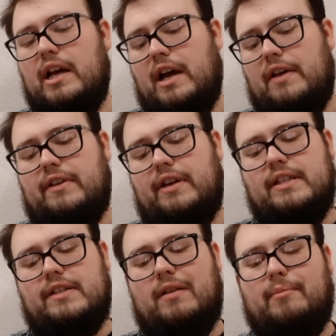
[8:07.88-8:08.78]
I think
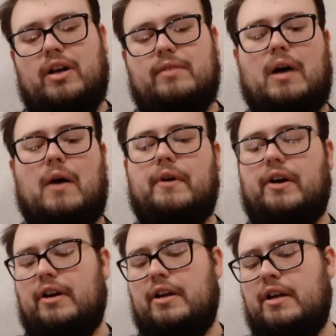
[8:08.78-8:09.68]
it's all about
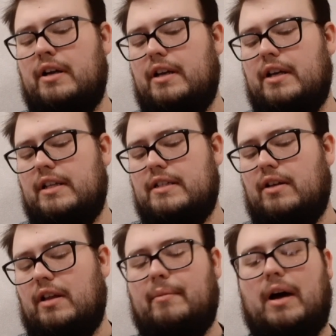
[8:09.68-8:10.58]
power. It's
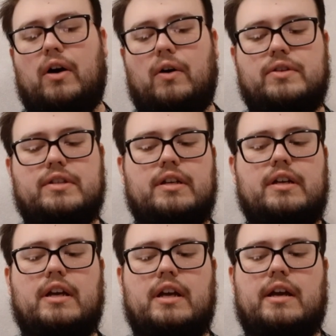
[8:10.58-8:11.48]
all about,
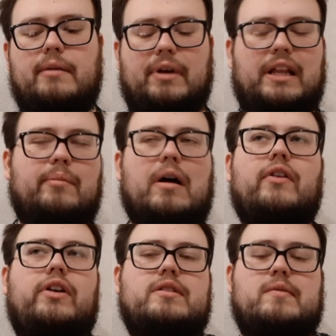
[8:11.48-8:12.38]
but like
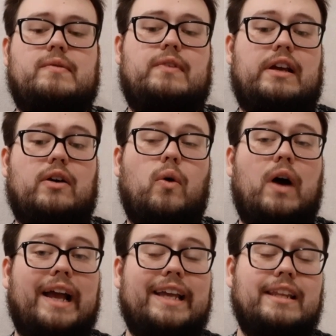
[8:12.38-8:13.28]
power in terms of like, oh,
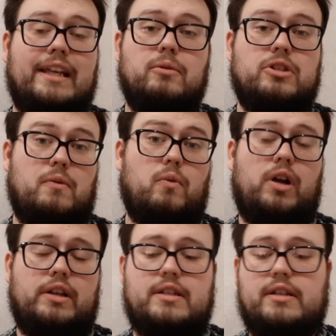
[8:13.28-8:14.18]
I can get what I
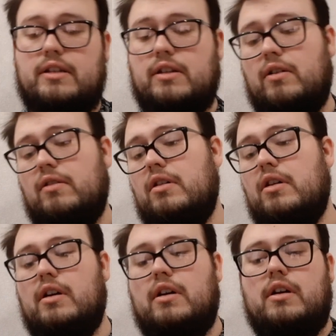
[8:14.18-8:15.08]
want, you know,
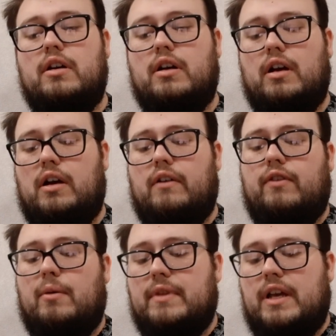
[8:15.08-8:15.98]

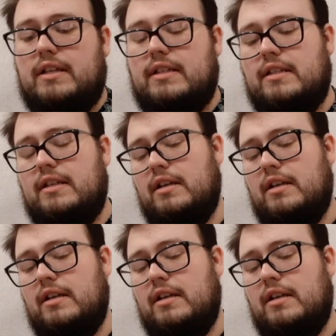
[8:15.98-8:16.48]
from this.